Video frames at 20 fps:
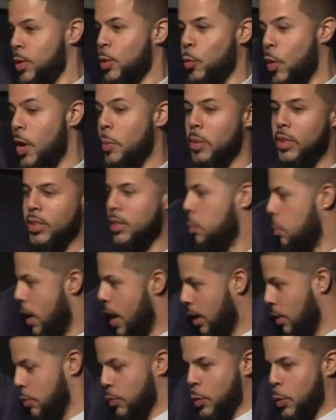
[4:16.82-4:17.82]
Raymond in the
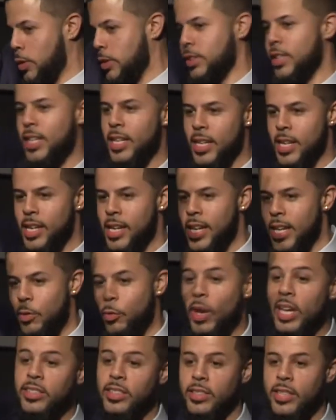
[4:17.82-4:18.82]
back, of course,
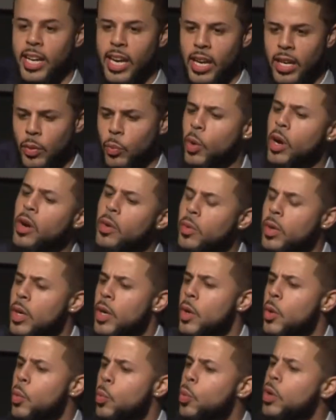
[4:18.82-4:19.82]
raised his hand. Well,
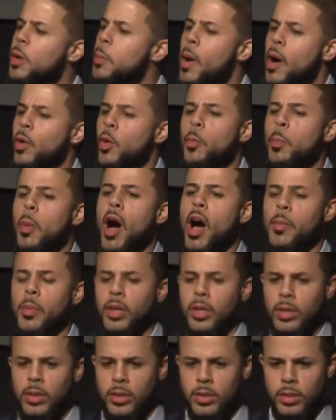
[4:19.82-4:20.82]
what about
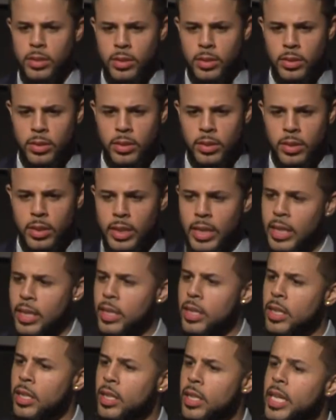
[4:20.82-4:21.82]
Obama?
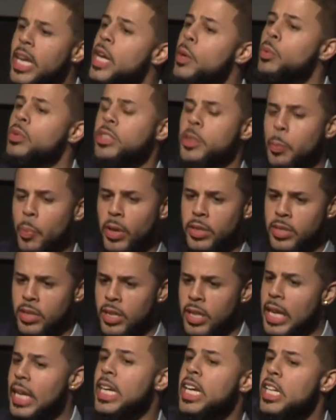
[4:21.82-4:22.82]
He was the
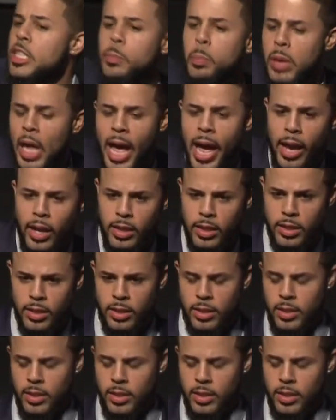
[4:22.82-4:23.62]
president and he's black.